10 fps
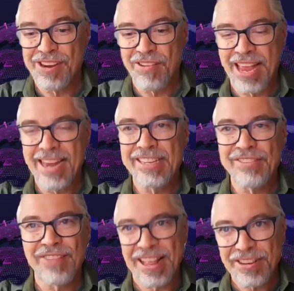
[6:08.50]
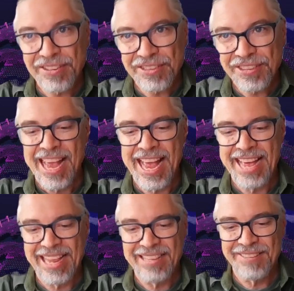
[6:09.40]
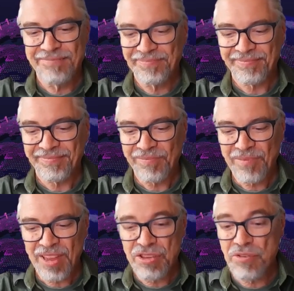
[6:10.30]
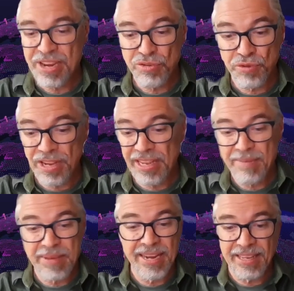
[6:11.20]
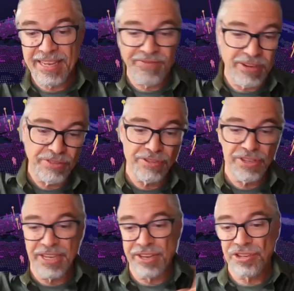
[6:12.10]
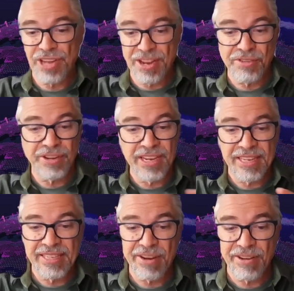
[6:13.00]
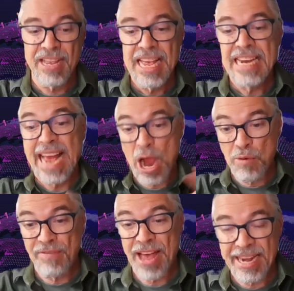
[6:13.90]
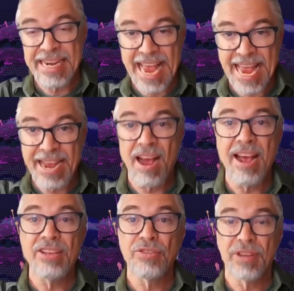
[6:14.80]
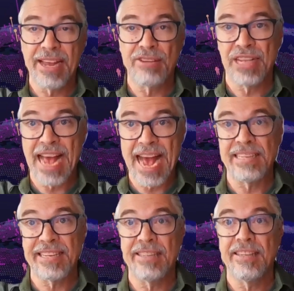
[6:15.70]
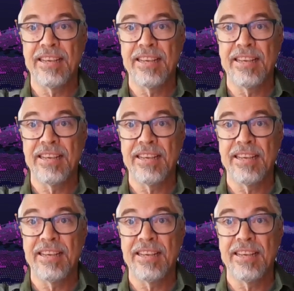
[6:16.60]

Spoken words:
heinous failures. And you can drill in immediately, filter to each country, et cetera. Now we've added an AI, so you can actually ask it